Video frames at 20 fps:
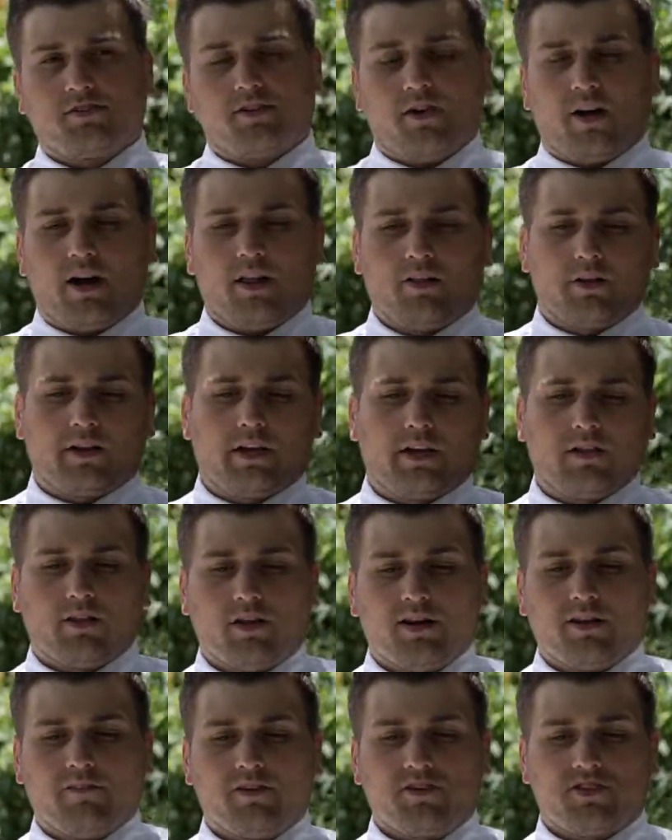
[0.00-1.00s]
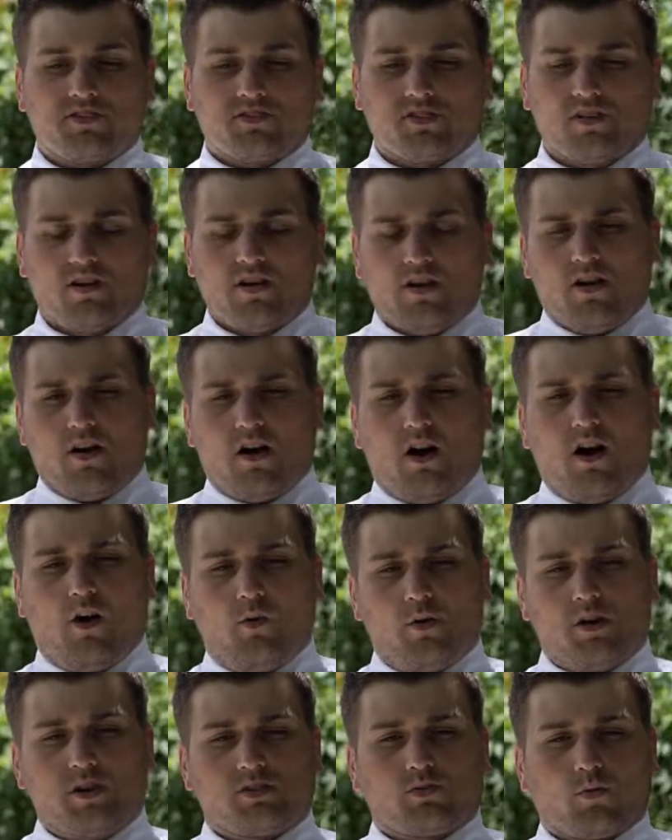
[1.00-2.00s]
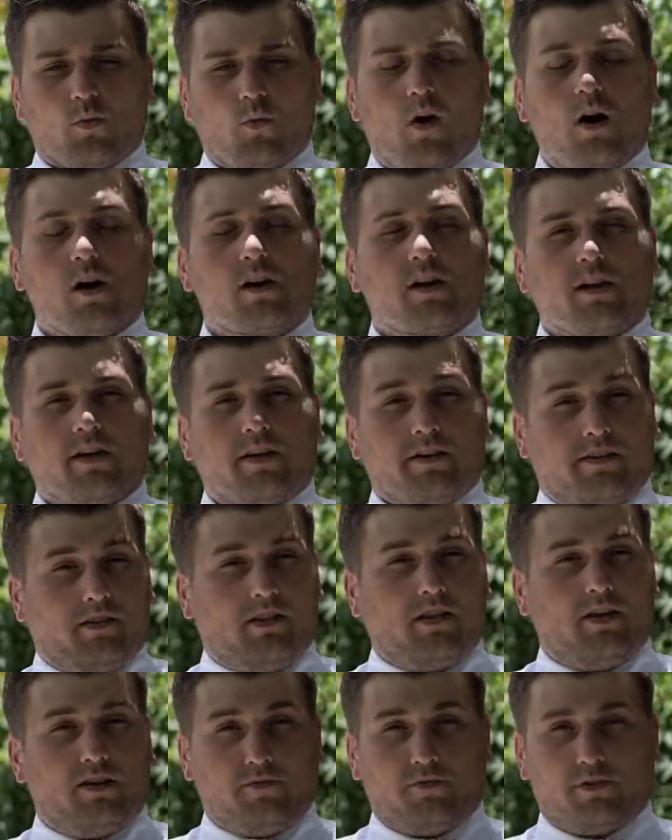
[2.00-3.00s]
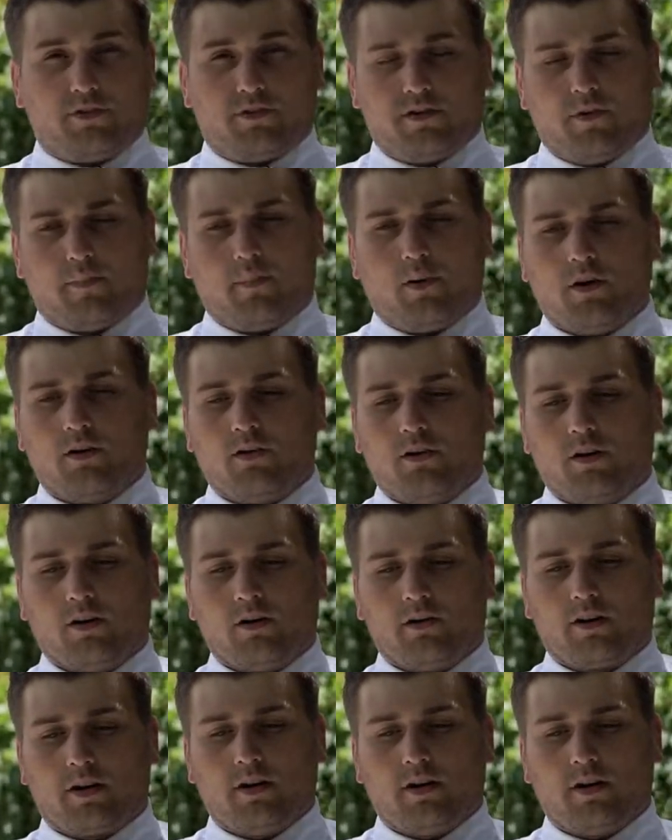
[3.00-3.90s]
I look at love as always walking in love with your partner.